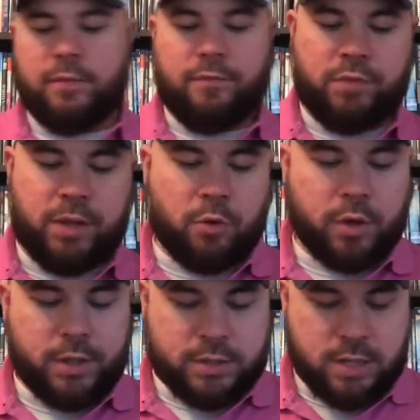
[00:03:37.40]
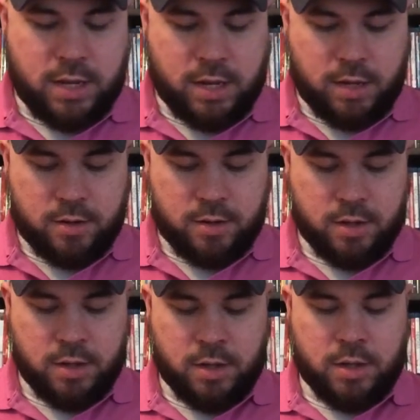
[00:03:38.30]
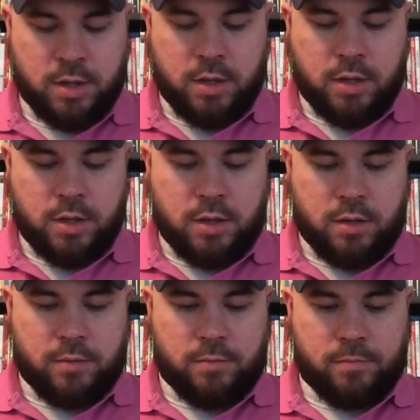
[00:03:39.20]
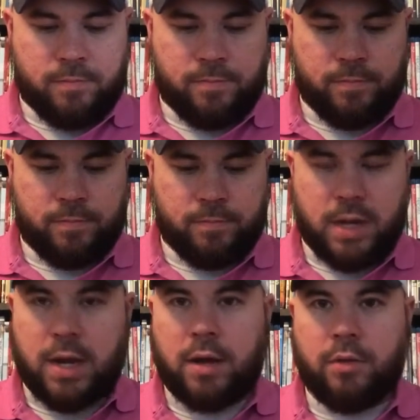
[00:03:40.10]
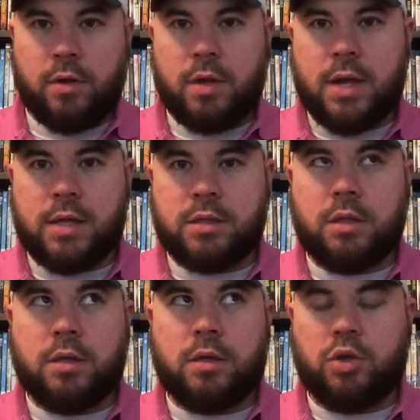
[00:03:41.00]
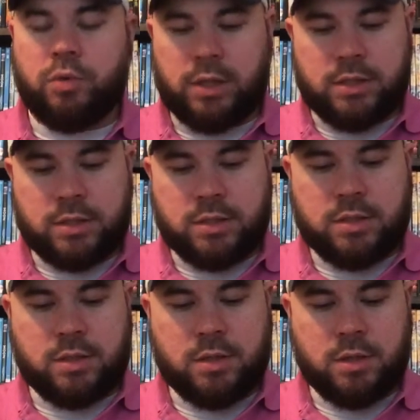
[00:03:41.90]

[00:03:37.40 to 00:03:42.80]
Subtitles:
flea market today. My guy out there that has the new releases.